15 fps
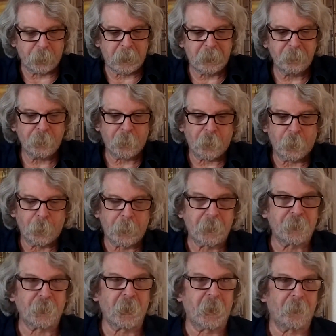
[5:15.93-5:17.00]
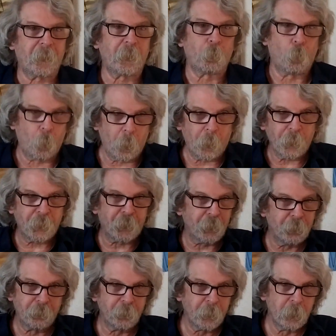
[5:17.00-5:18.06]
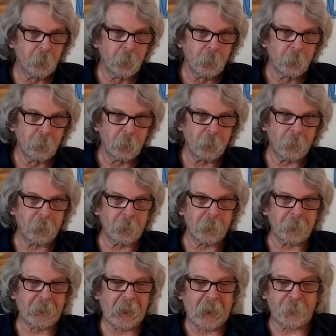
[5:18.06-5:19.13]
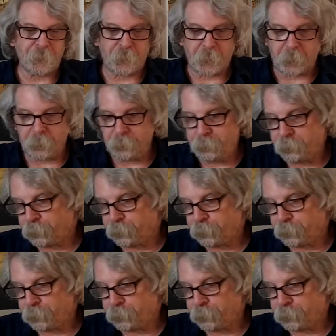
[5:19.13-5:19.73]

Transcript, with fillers: even though it's got the worst uh, casting.